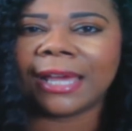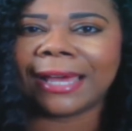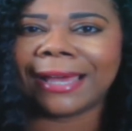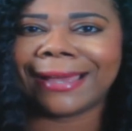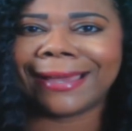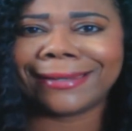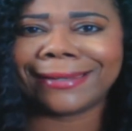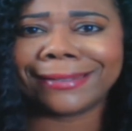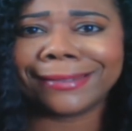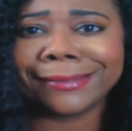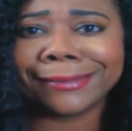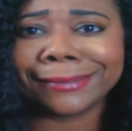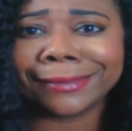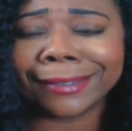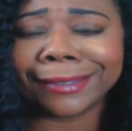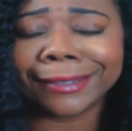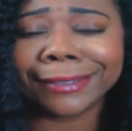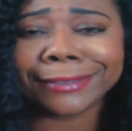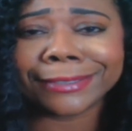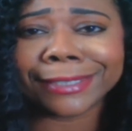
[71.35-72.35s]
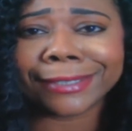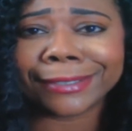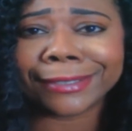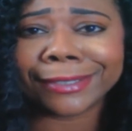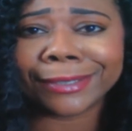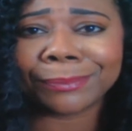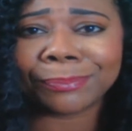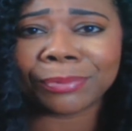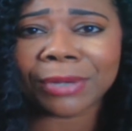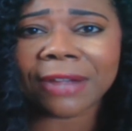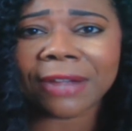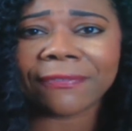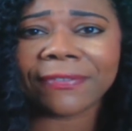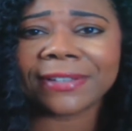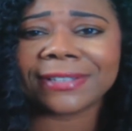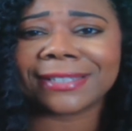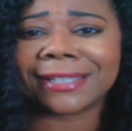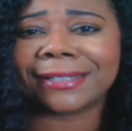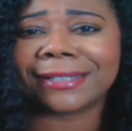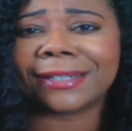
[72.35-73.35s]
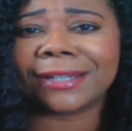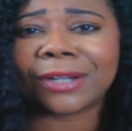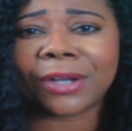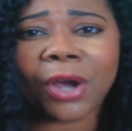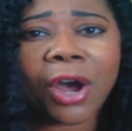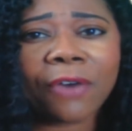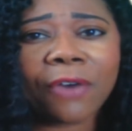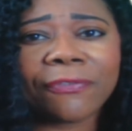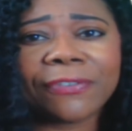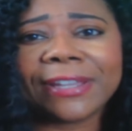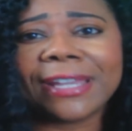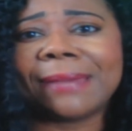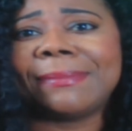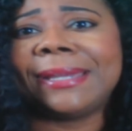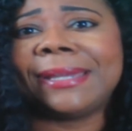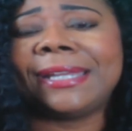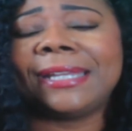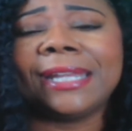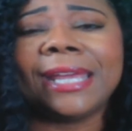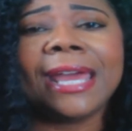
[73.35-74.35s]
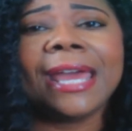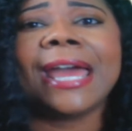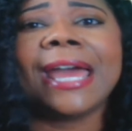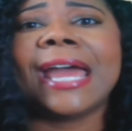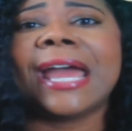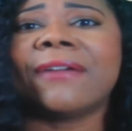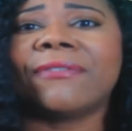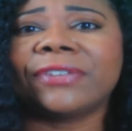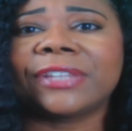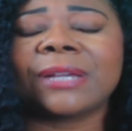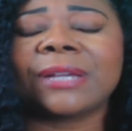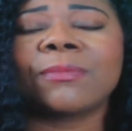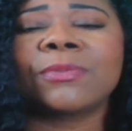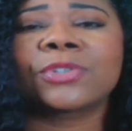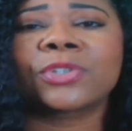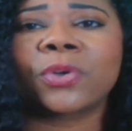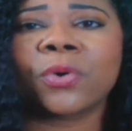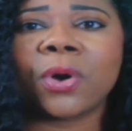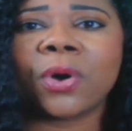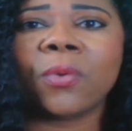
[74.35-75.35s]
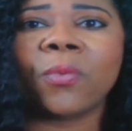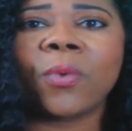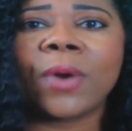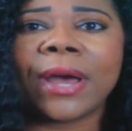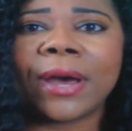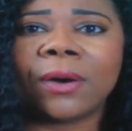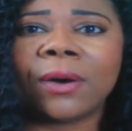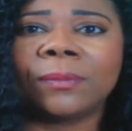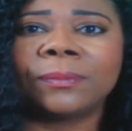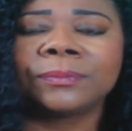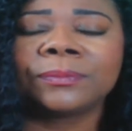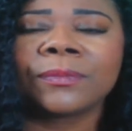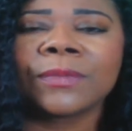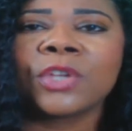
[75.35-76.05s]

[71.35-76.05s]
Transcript: I had a good lunch, had a good breakfast, had good coffee. I mean, everything was going well.